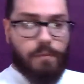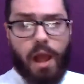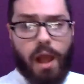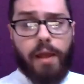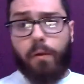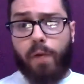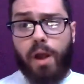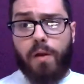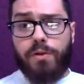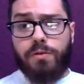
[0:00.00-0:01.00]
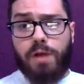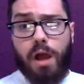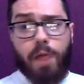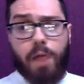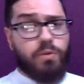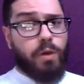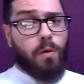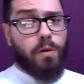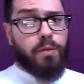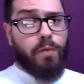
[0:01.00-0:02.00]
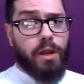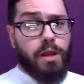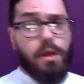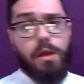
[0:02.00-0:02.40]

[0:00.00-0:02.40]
I got a rare and 2 commons when I ordered 3.